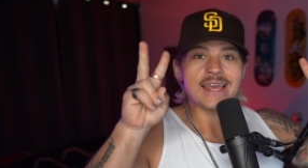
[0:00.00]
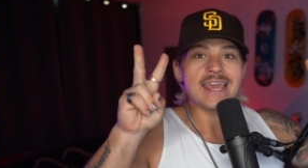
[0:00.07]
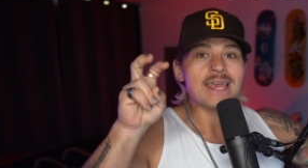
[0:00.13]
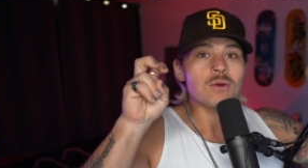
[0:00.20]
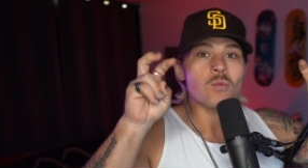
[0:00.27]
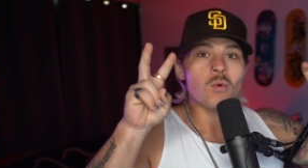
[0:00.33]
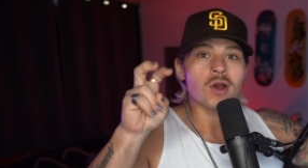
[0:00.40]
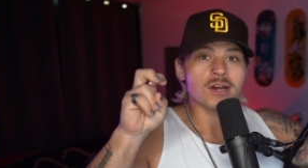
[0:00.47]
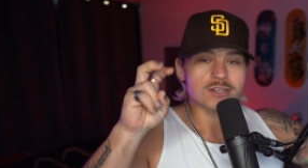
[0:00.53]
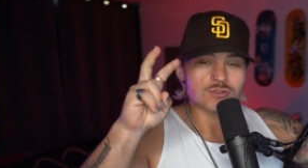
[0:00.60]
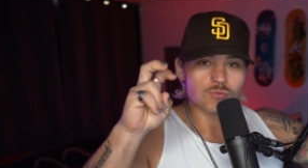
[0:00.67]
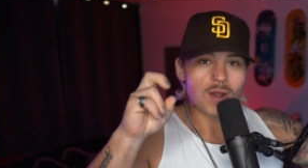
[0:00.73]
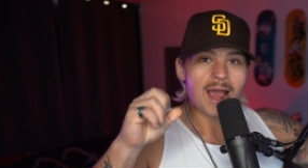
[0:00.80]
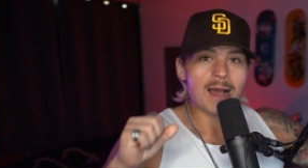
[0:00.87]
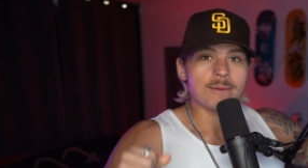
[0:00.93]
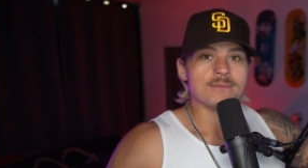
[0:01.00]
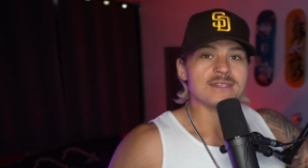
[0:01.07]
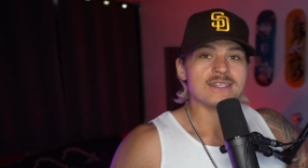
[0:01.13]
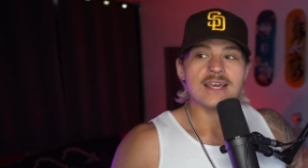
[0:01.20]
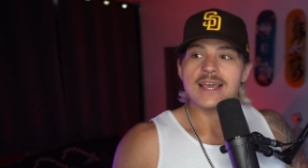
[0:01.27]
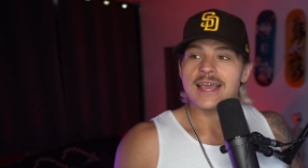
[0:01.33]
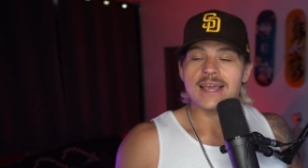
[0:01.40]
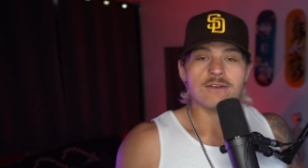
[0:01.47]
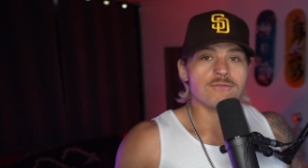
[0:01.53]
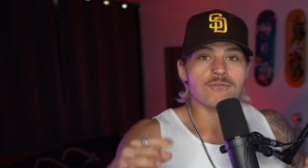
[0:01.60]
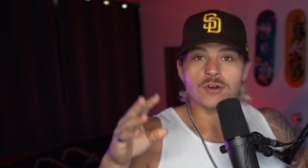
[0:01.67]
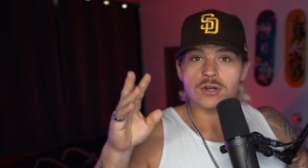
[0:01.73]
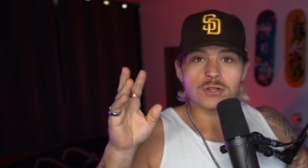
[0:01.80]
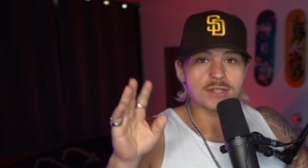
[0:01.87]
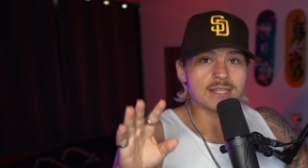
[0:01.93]
it works wraps and
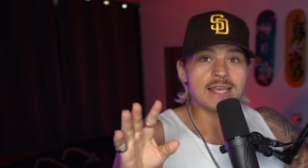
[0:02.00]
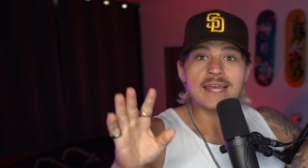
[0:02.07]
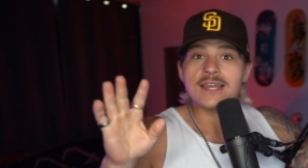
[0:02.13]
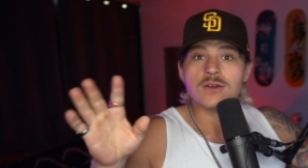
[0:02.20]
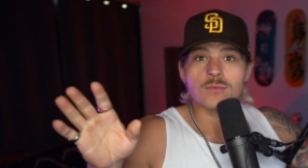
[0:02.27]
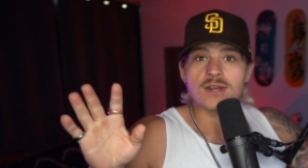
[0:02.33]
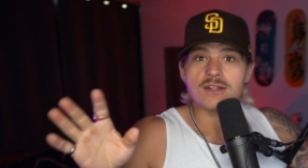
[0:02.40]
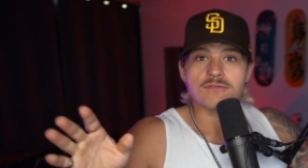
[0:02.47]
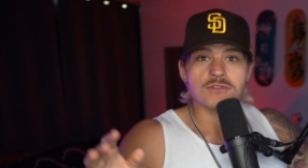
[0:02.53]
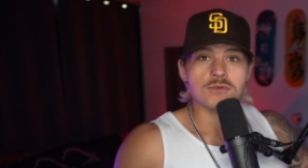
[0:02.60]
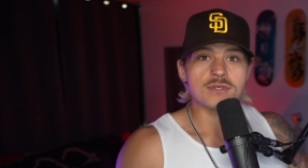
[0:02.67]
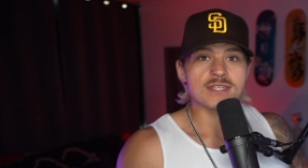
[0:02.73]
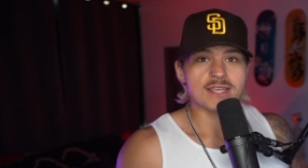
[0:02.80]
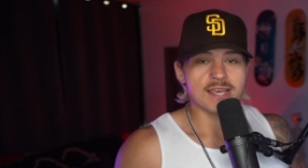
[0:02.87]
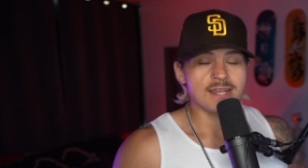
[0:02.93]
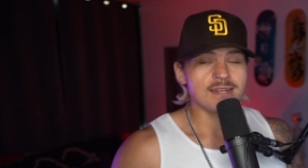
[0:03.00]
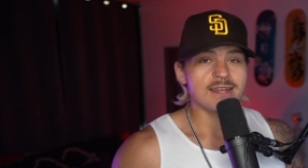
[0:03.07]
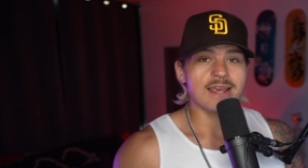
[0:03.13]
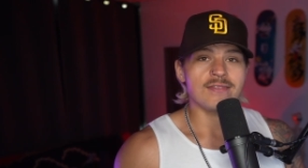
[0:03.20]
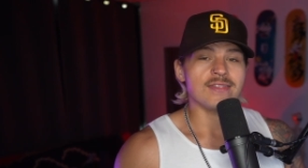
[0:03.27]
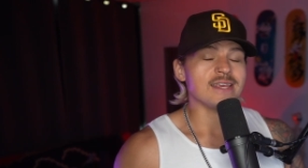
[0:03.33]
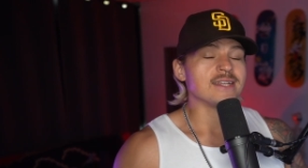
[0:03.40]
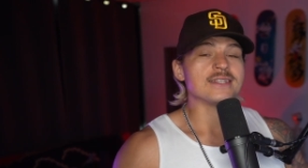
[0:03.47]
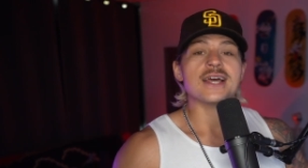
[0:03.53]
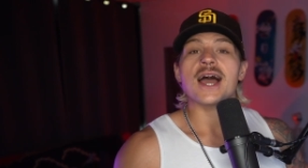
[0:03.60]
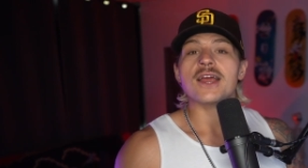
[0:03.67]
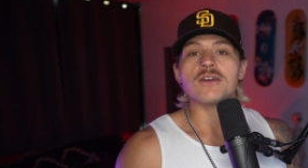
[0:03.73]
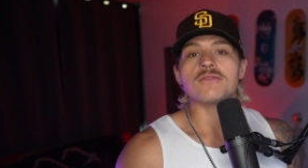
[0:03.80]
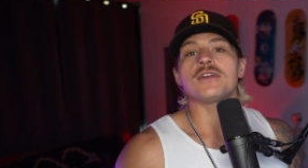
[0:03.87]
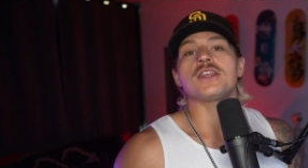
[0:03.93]
for getting rid of loose skin and the
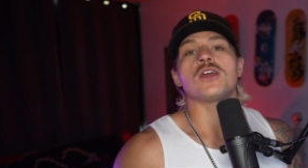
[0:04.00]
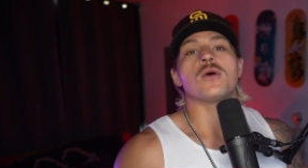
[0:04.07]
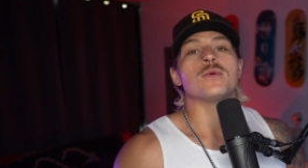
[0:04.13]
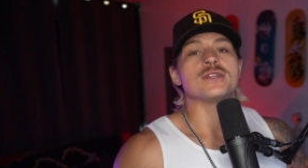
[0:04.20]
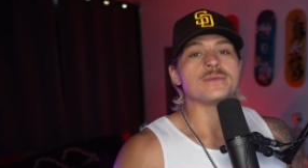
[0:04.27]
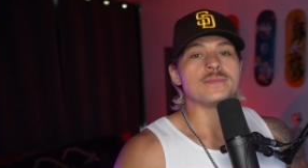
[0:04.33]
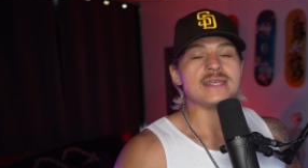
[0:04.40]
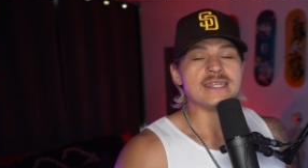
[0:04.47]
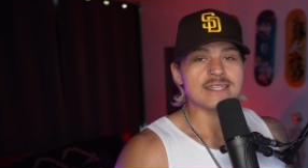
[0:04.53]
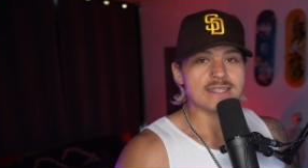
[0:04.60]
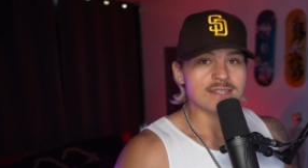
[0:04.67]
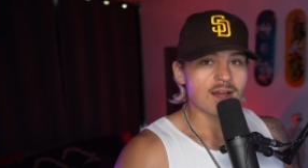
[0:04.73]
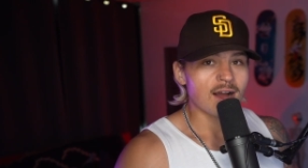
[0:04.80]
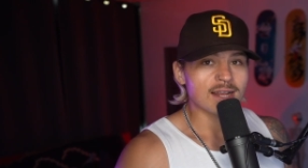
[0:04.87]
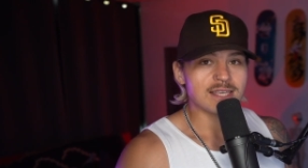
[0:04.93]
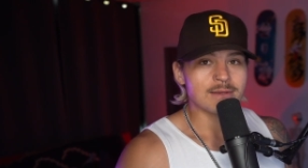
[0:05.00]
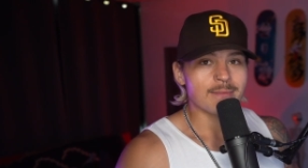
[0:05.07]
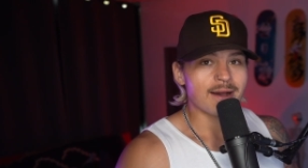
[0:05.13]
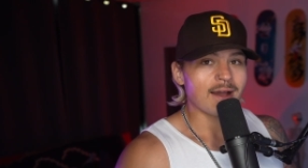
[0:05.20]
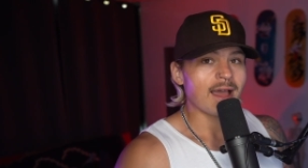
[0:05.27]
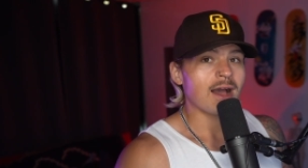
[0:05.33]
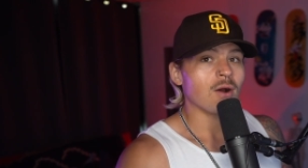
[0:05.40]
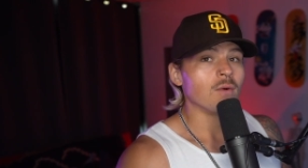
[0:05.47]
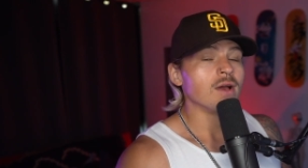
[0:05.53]
entire video was me talking about how